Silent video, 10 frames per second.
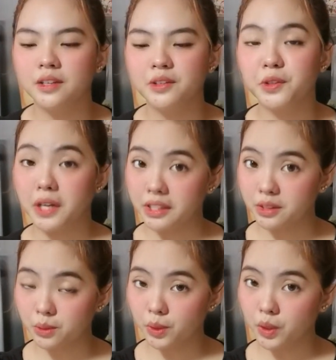grade
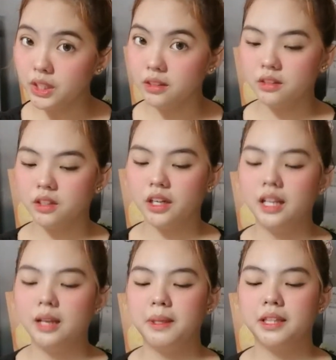school or
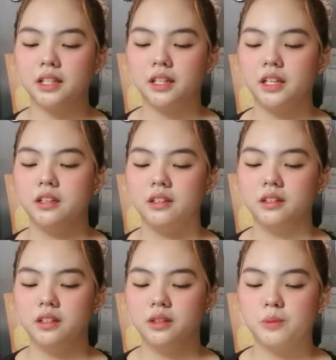elementary,
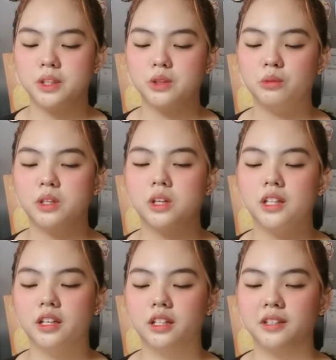and what we call
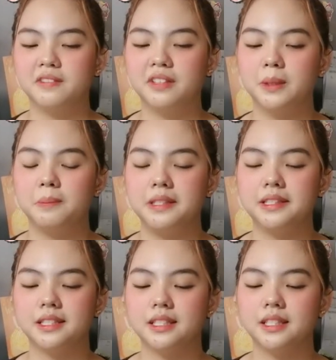here in the
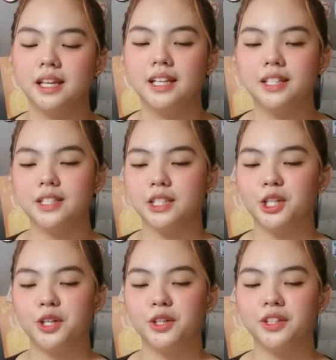Philippines.
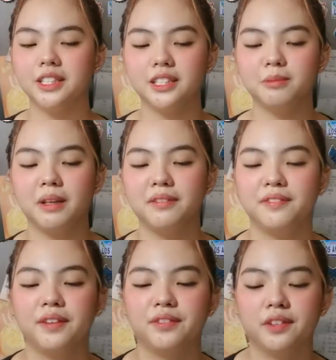So this is my
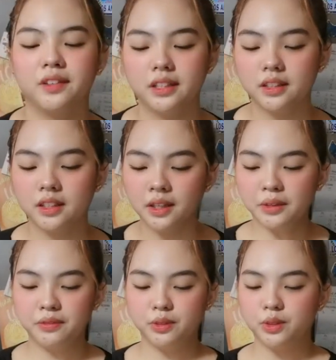favorite
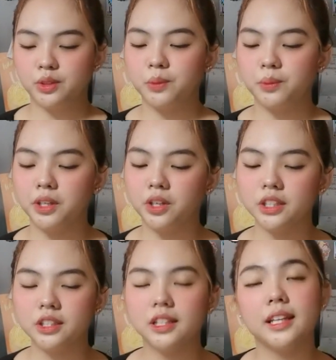food. So we
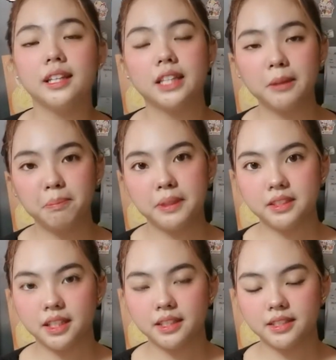ordered a 10
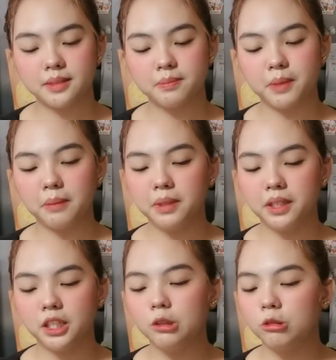pieces
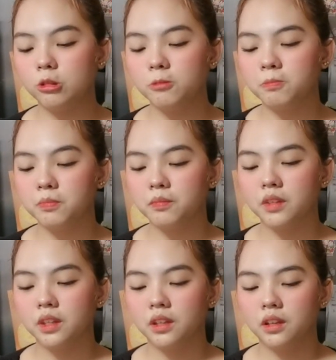barbecue
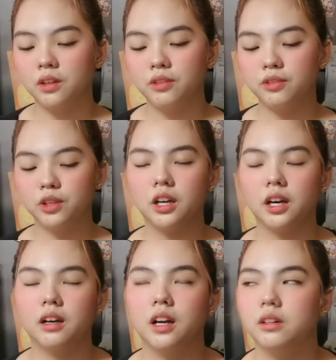for
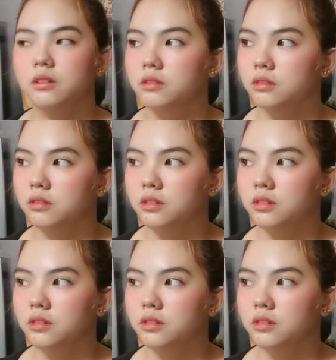around